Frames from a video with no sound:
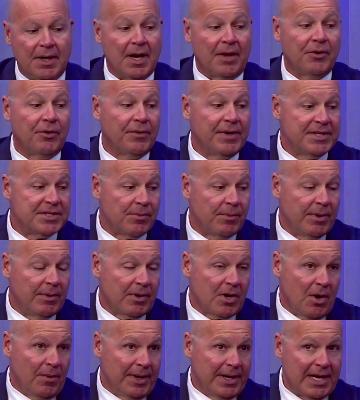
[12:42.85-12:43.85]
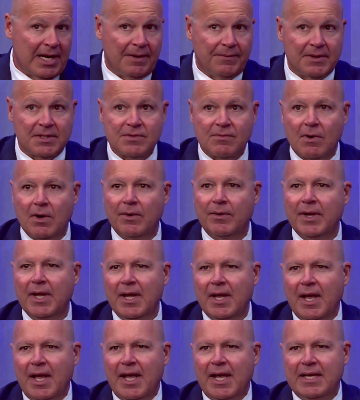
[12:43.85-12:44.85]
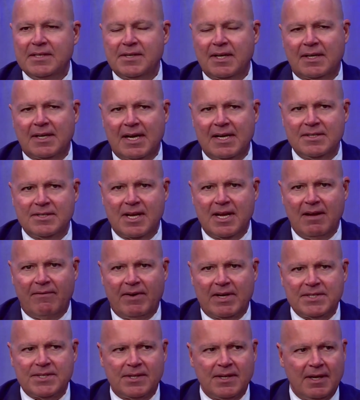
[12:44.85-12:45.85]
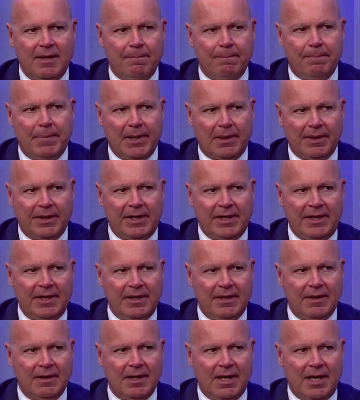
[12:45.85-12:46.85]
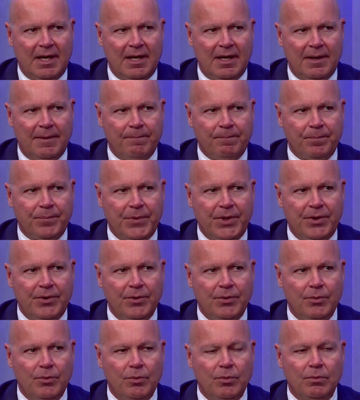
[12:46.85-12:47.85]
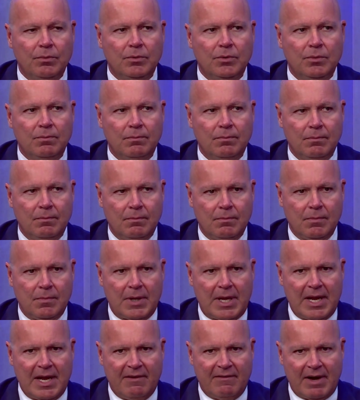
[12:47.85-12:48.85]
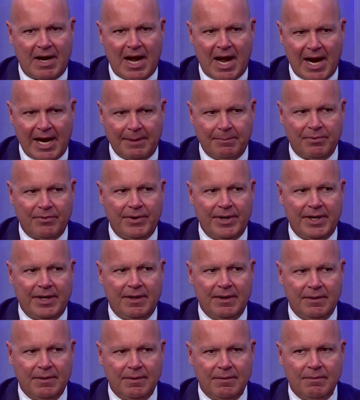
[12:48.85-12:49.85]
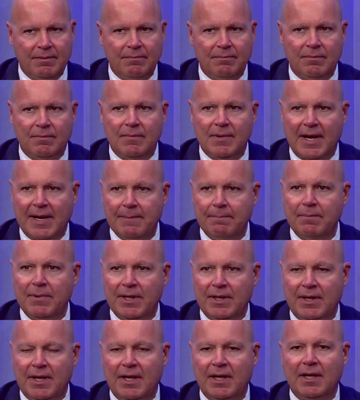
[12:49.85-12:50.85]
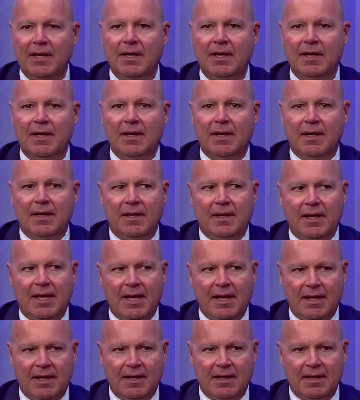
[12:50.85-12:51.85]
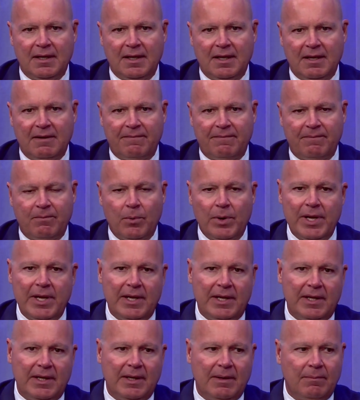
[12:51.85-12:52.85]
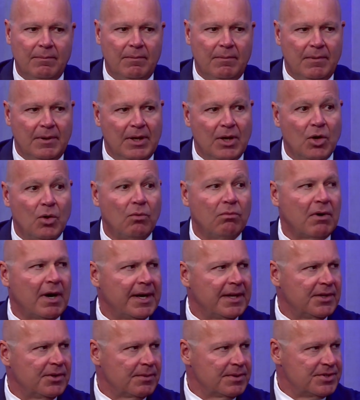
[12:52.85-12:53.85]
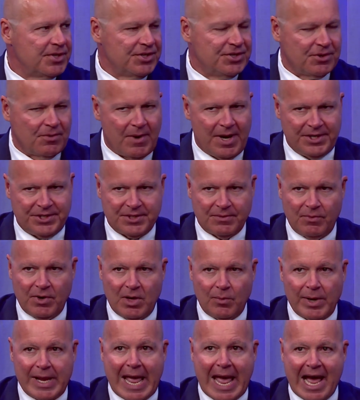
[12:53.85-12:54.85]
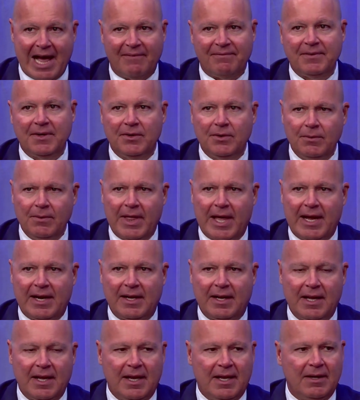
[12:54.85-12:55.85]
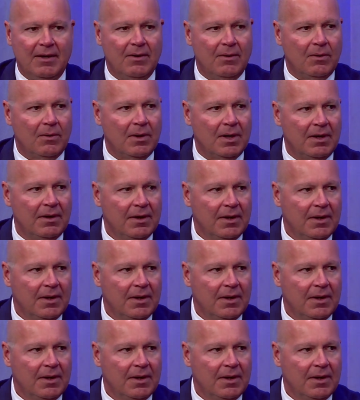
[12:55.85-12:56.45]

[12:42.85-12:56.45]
reason we were going down this road, is it does give us the ability to have a hybrid type meeting. And if we, run into a situation where we have to do that again, or